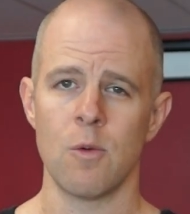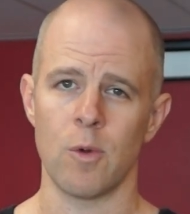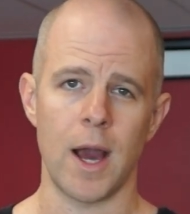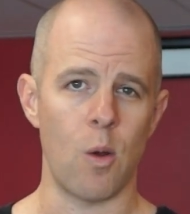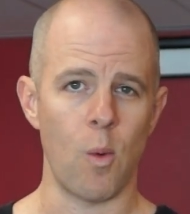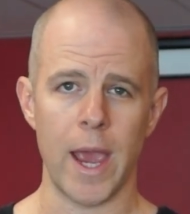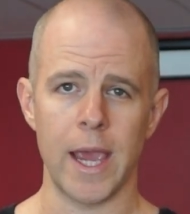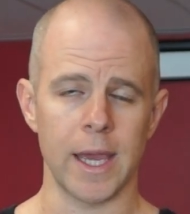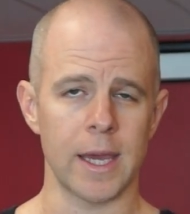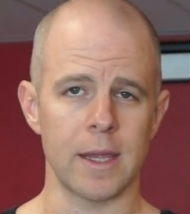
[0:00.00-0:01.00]
We're not
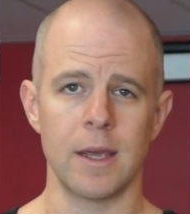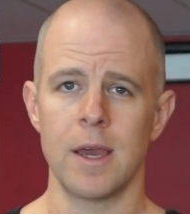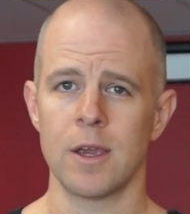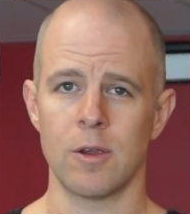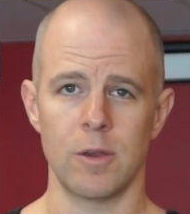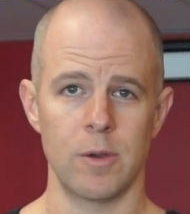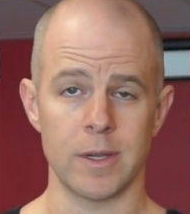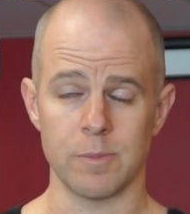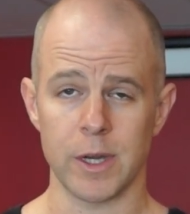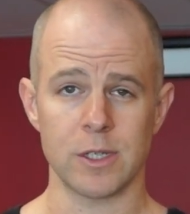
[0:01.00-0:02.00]
weighing it. You eat
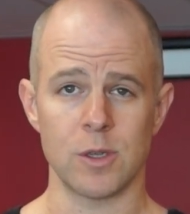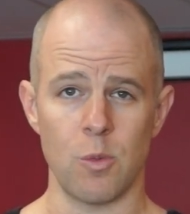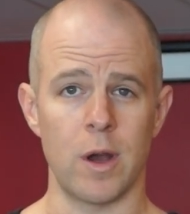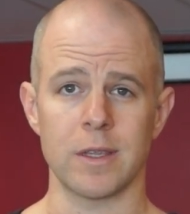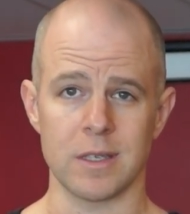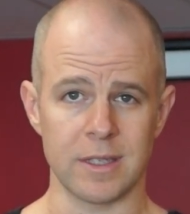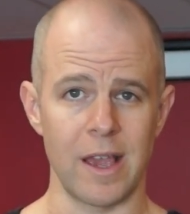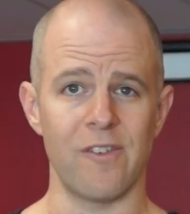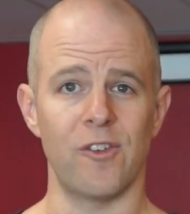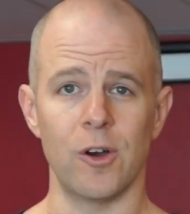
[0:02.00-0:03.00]
as much as you want to
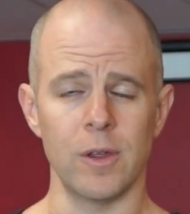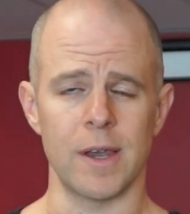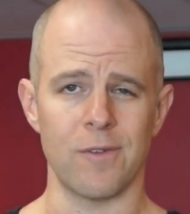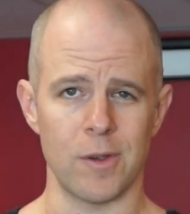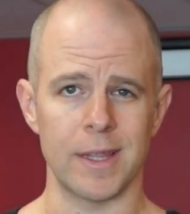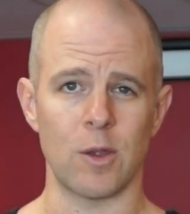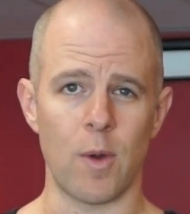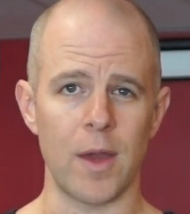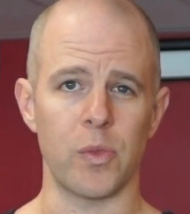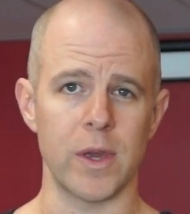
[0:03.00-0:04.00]
stay full. And if you're eating the
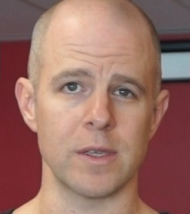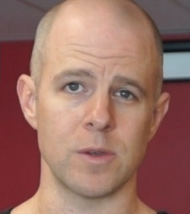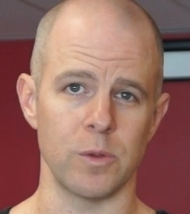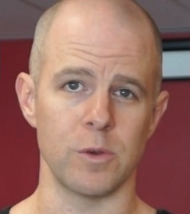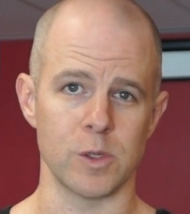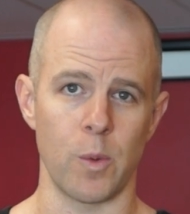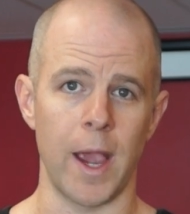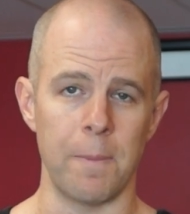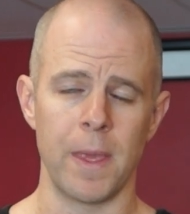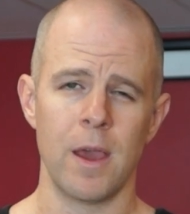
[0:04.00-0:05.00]
right things, you lose
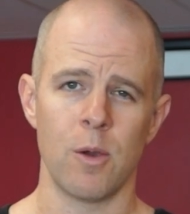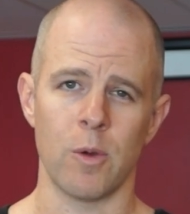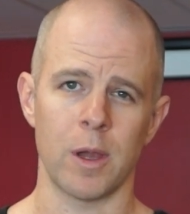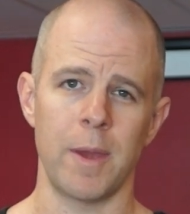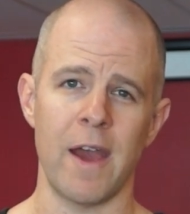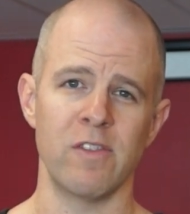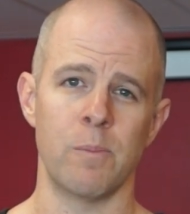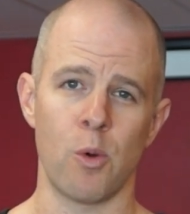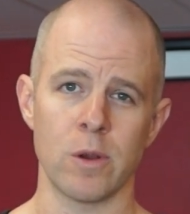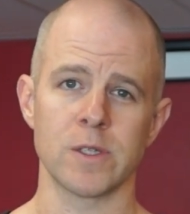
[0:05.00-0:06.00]
weight. We're going to be having the
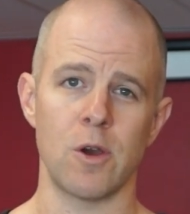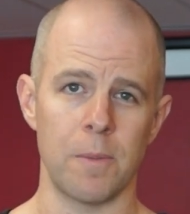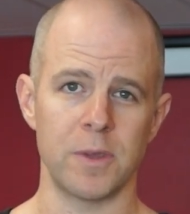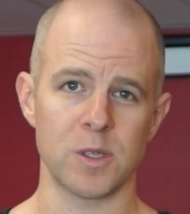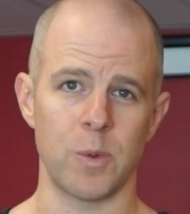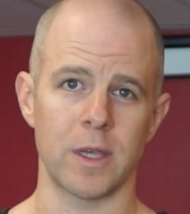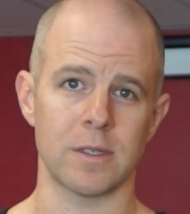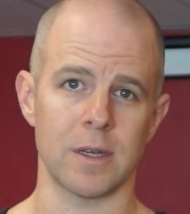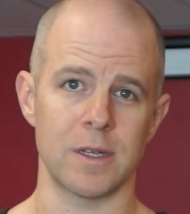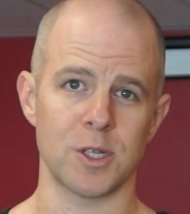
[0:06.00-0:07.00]
boards go up this week.
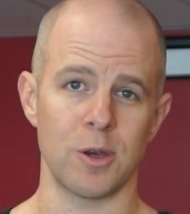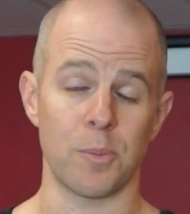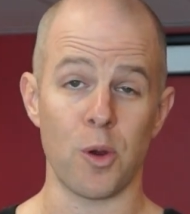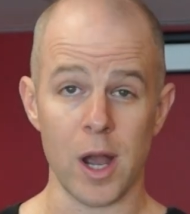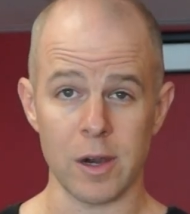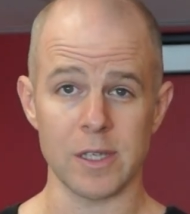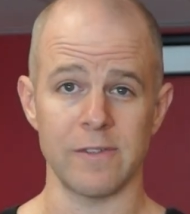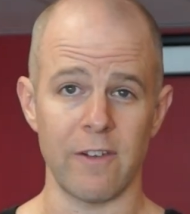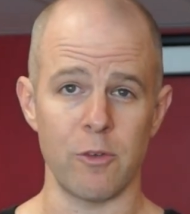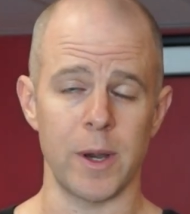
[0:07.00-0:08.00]
This is going to show the progress
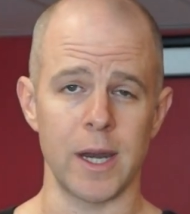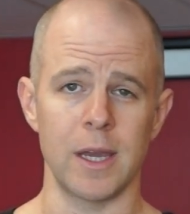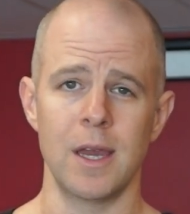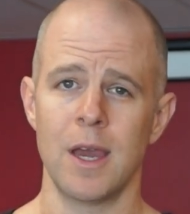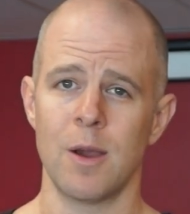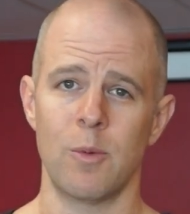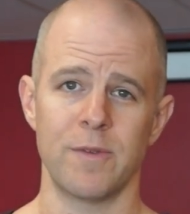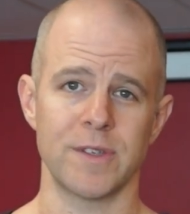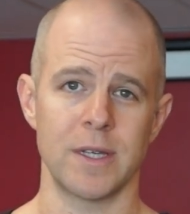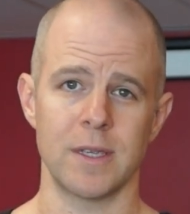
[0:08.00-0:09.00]
of everybody.
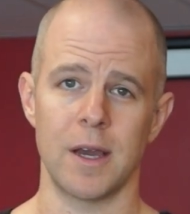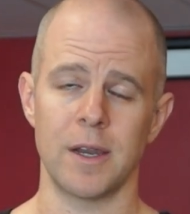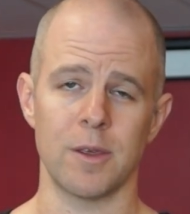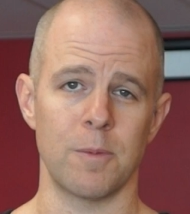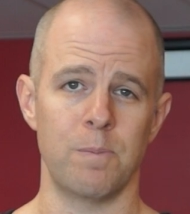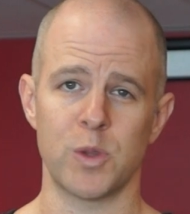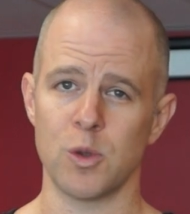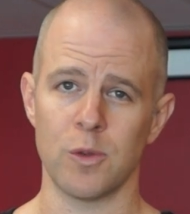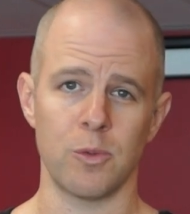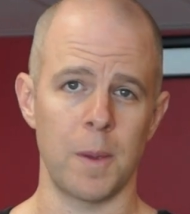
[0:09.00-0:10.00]
We've seen another
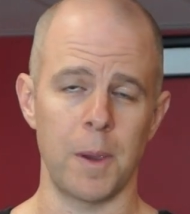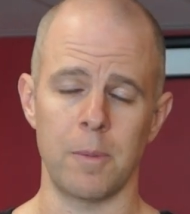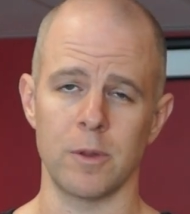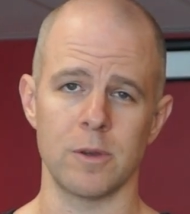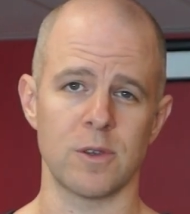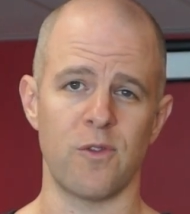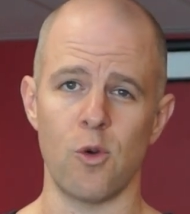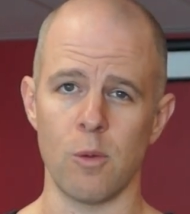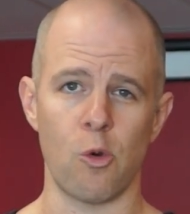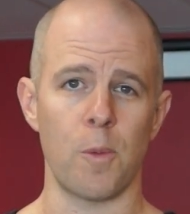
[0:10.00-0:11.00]
2 or 3 people lose
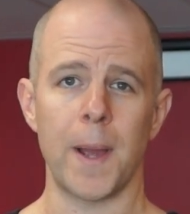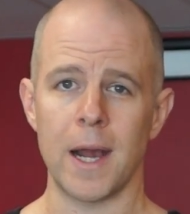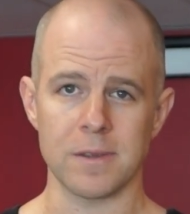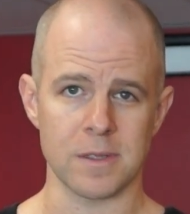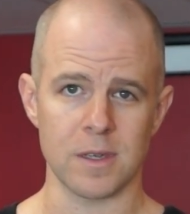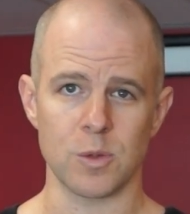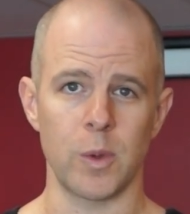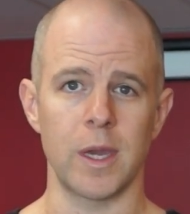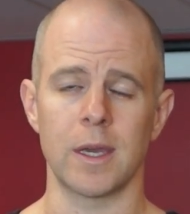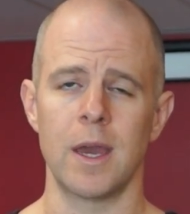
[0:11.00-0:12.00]
4 more pounds this
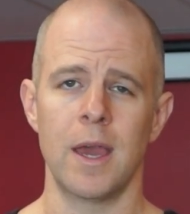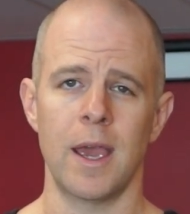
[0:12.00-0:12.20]
week.